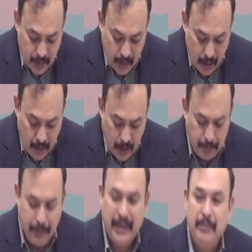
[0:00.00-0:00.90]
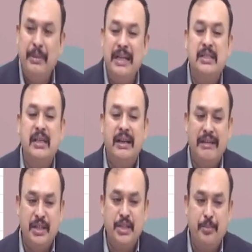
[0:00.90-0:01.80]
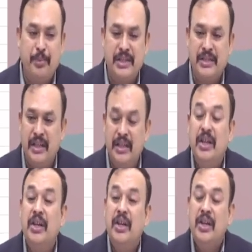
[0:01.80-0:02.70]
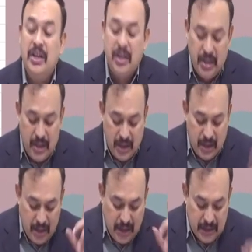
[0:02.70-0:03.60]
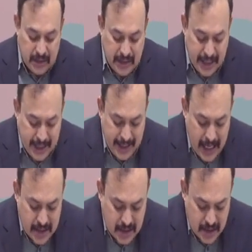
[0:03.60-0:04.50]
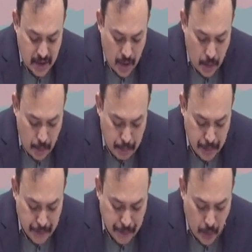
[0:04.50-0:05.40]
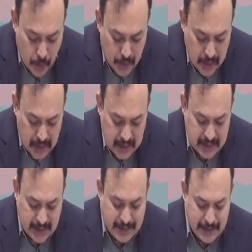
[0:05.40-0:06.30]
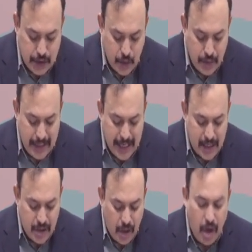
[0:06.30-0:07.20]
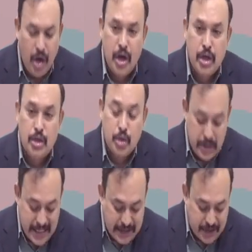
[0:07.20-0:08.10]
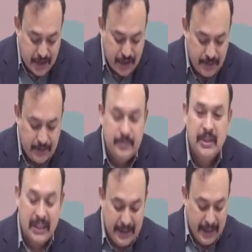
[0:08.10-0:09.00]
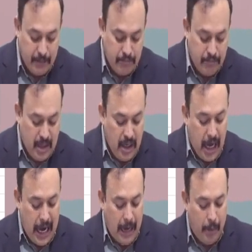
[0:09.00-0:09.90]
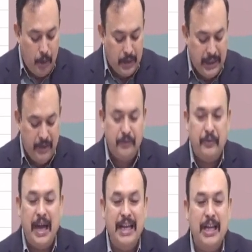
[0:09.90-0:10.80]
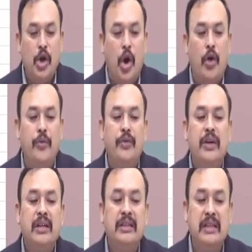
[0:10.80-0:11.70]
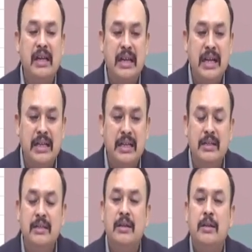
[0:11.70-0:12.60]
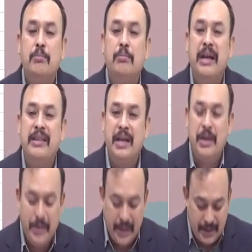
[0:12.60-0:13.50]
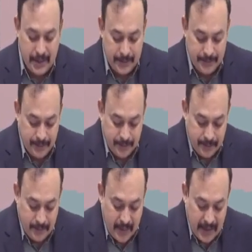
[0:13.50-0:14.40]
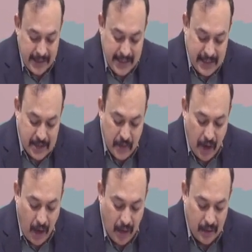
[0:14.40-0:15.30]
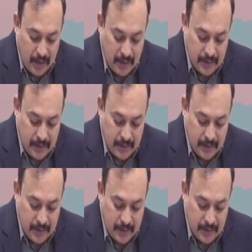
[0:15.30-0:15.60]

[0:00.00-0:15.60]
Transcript: RP means registered person, 3 days before the due date to nudge them about the filing of the return by the due date. It is for all.